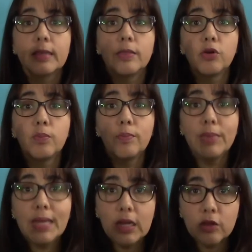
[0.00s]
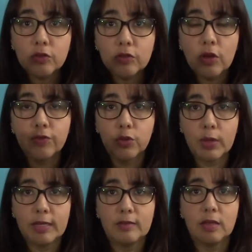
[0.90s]
There are millions of
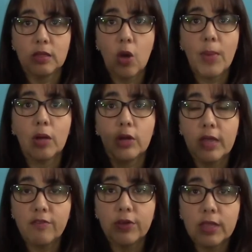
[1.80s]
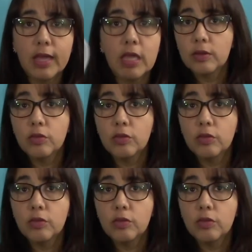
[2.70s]
trays that come out every day.